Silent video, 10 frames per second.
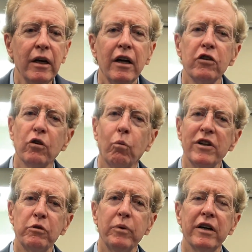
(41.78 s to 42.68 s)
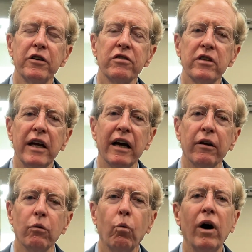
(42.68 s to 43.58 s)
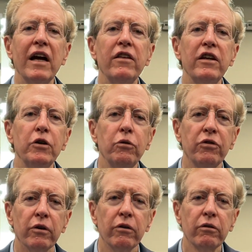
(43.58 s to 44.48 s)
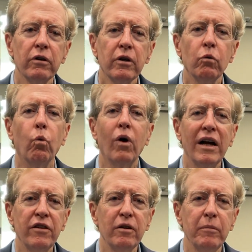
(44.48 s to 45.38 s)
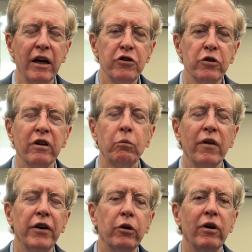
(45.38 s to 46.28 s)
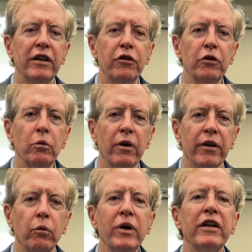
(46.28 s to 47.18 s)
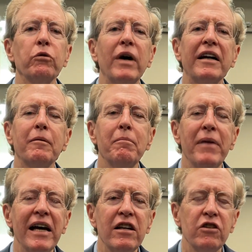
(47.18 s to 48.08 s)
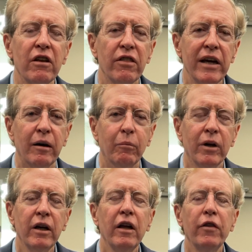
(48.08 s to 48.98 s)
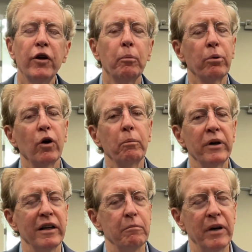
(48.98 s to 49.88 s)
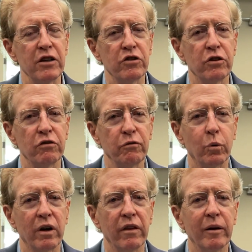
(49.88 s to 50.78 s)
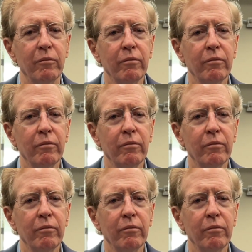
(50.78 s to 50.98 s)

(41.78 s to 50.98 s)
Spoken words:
So once we understand why the users want to measure and what they're going to do with it, we can recommend to them the appropriate measures for them.